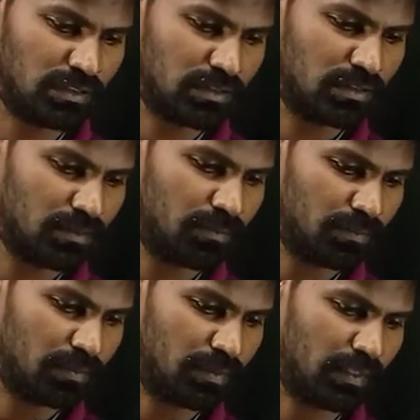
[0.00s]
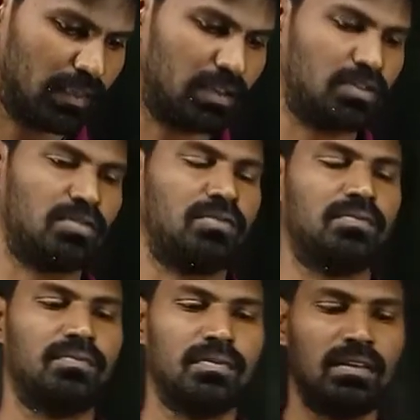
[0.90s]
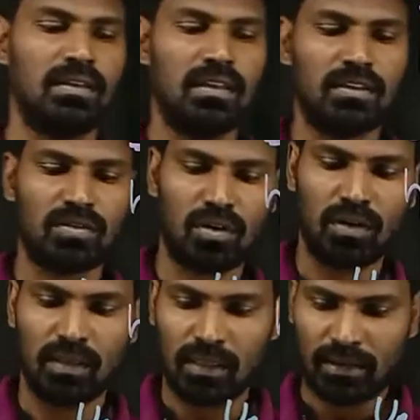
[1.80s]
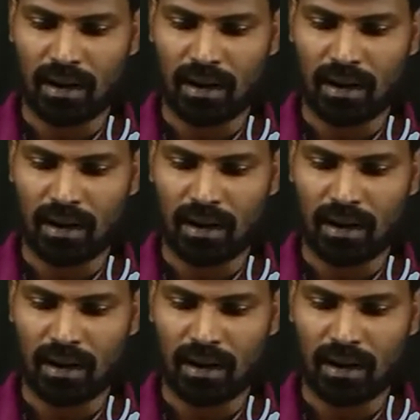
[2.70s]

which is negative. So